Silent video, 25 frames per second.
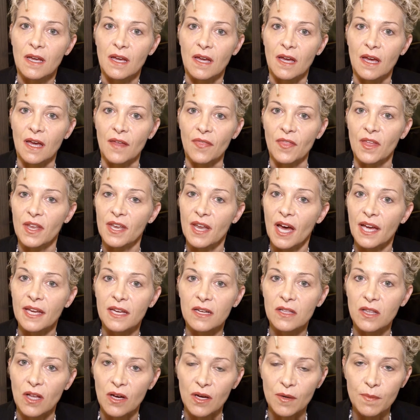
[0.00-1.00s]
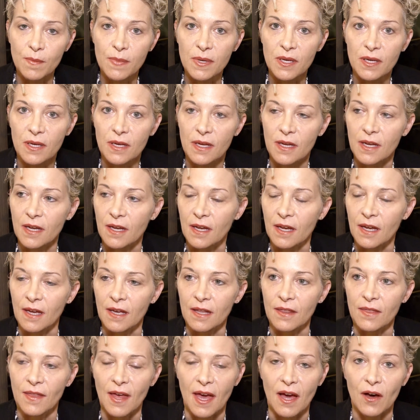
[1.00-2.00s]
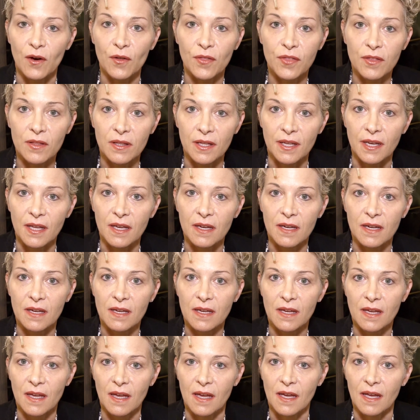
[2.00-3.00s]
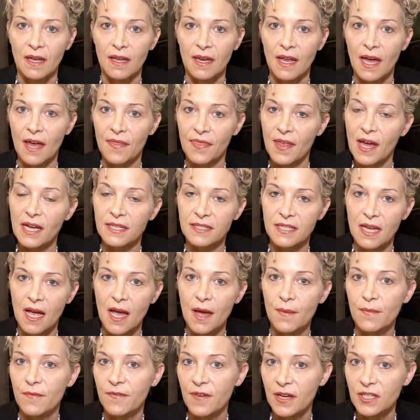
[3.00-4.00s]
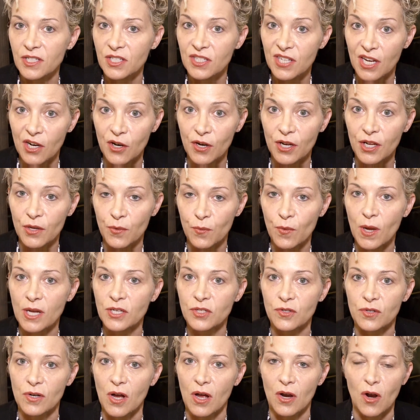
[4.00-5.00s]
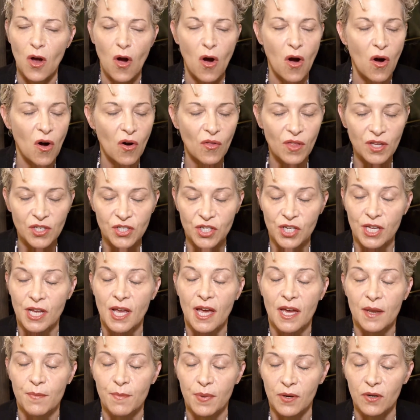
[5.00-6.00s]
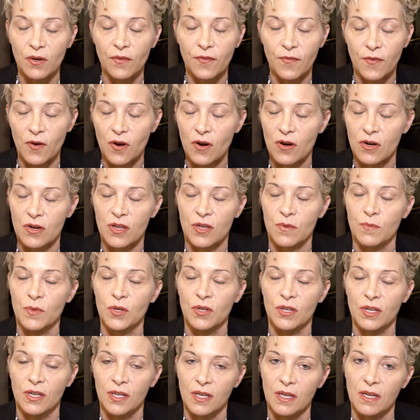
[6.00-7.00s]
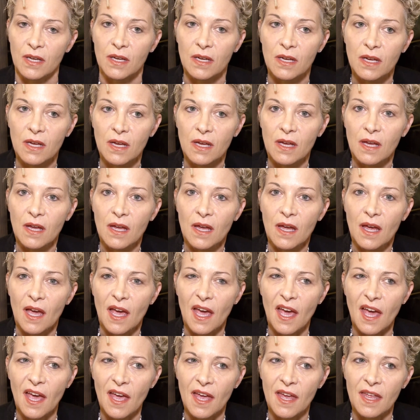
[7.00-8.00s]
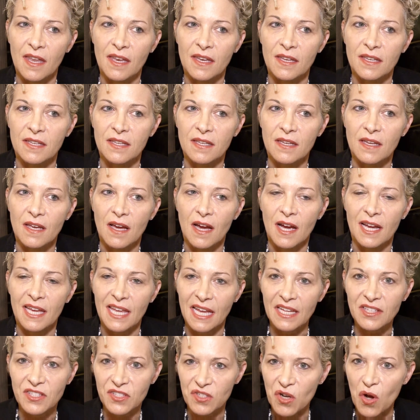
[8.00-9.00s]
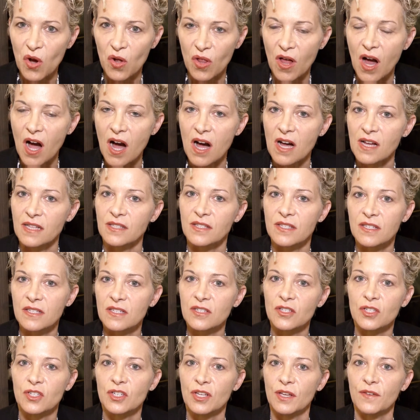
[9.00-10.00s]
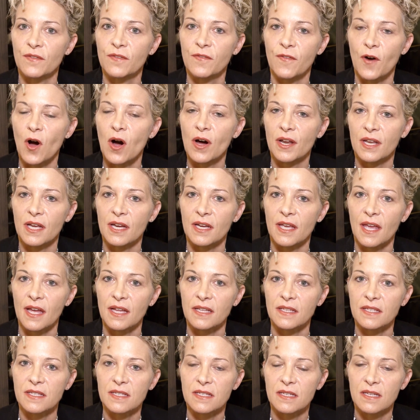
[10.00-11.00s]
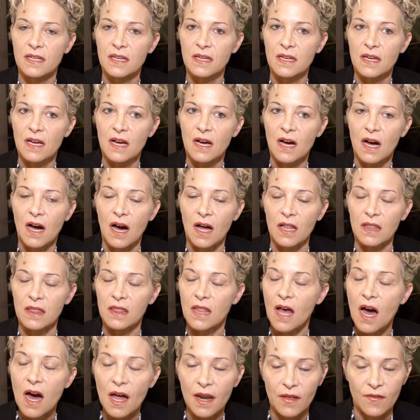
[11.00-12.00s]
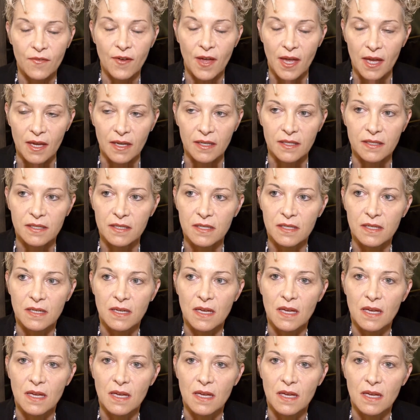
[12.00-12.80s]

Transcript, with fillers: And the nightclub and the health clinic and, at that time, vegetarian restaurant, all that she had built for her community. And against all odds, she fought against a lot of hate